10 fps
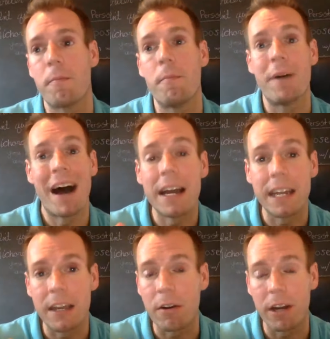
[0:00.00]

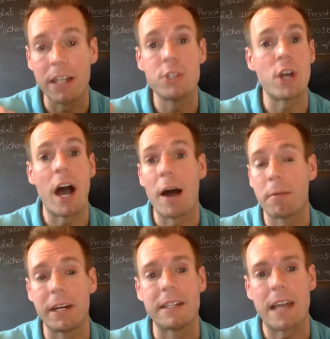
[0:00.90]
body or any job
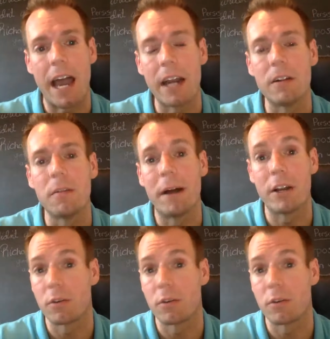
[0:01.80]
or any title about